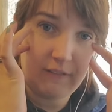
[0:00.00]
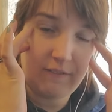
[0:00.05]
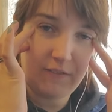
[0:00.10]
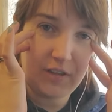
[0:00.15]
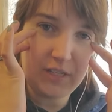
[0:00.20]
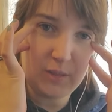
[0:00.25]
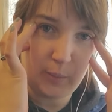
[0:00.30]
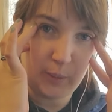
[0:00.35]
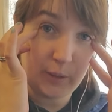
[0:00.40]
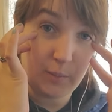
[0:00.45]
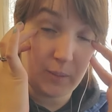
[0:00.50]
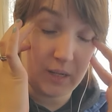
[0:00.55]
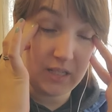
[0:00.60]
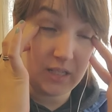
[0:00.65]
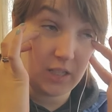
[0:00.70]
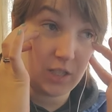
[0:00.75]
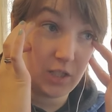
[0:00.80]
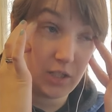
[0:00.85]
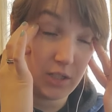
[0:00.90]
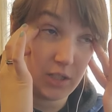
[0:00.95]
Facebook
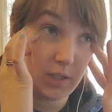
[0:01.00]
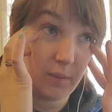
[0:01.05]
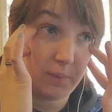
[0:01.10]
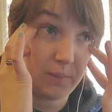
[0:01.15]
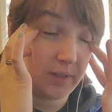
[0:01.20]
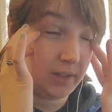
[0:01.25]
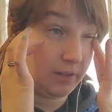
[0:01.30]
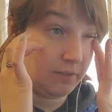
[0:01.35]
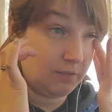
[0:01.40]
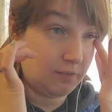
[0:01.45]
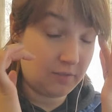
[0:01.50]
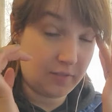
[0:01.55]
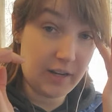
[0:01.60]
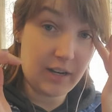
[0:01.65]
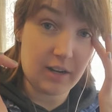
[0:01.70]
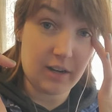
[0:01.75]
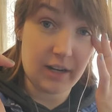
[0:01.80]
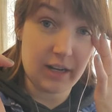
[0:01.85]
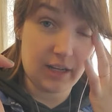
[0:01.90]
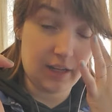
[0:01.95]
message something.
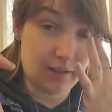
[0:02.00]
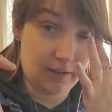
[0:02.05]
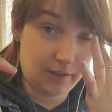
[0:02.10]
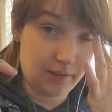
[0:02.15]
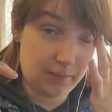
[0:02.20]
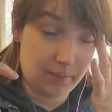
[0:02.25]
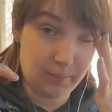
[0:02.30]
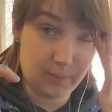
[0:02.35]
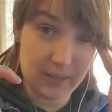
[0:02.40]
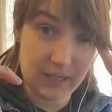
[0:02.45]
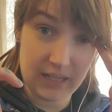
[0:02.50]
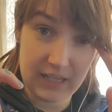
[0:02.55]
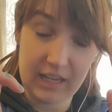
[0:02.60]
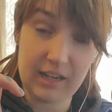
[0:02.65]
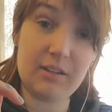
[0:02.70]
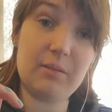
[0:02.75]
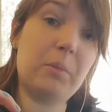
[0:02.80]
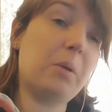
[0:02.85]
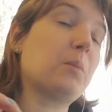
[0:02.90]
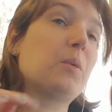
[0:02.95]
But I
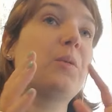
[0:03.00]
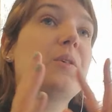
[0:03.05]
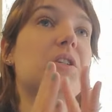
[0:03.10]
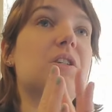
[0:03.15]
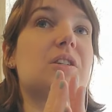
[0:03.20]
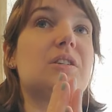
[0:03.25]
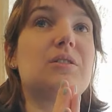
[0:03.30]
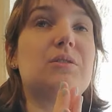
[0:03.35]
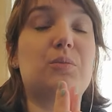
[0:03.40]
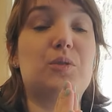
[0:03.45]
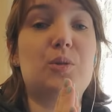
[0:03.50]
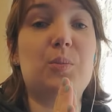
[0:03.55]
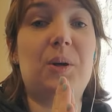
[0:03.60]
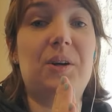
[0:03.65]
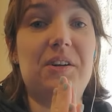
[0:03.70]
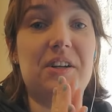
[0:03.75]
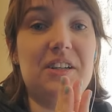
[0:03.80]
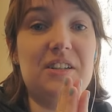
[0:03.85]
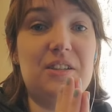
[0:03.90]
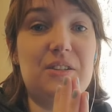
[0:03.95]
can't remember what she's
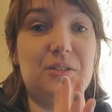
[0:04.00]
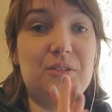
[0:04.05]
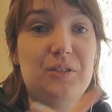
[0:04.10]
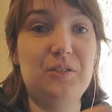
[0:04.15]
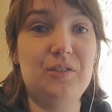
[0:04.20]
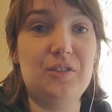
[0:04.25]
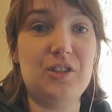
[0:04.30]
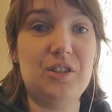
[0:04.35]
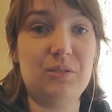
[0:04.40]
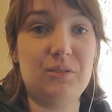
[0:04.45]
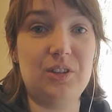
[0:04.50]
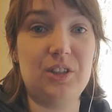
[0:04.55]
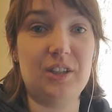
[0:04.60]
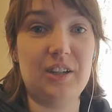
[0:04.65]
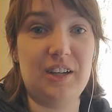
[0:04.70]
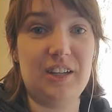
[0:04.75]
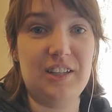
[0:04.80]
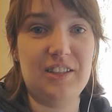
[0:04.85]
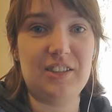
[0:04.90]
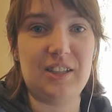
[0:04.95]
responding to. Don't
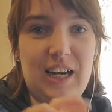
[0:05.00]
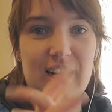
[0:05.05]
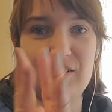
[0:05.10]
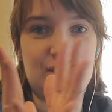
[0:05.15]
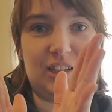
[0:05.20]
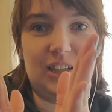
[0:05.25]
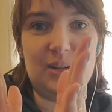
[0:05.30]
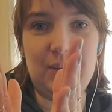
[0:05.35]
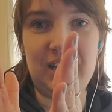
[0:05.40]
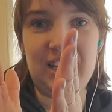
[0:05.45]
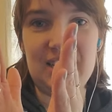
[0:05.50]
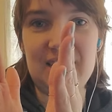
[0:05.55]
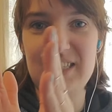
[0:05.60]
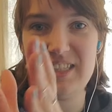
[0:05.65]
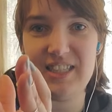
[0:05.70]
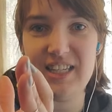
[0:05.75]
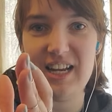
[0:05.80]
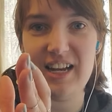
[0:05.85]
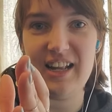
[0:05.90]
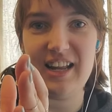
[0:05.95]
look. So now it's going to be like
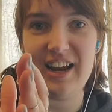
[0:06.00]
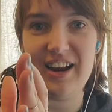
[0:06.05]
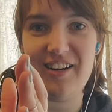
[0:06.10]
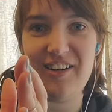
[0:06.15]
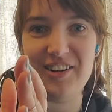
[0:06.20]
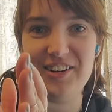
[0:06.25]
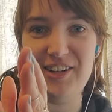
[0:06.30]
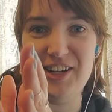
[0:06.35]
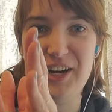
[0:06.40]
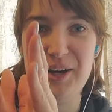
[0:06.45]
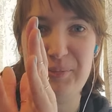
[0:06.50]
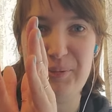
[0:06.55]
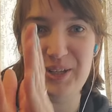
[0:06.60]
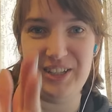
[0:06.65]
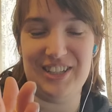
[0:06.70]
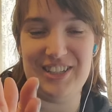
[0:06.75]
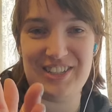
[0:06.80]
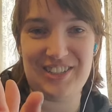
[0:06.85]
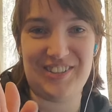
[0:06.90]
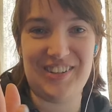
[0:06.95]
sitting there on top of
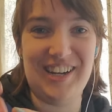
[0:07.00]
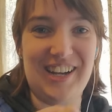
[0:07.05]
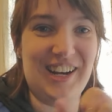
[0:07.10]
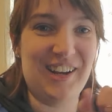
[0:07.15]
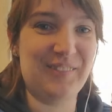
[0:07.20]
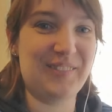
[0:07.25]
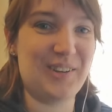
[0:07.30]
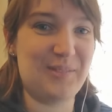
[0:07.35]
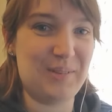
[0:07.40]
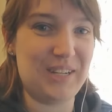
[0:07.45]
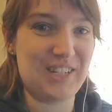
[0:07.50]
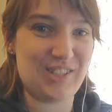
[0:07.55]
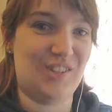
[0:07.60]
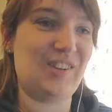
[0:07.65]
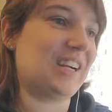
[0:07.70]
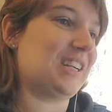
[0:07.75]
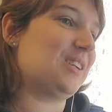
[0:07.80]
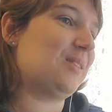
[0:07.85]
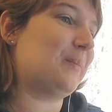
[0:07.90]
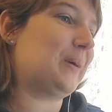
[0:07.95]
the screen. I'm going to be
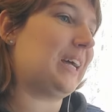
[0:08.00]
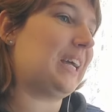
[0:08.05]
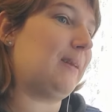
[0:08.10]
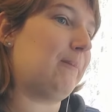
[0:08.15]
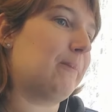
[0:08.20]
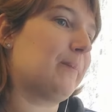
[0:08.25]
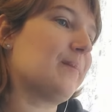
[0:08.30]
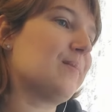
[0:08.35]
distracted by it.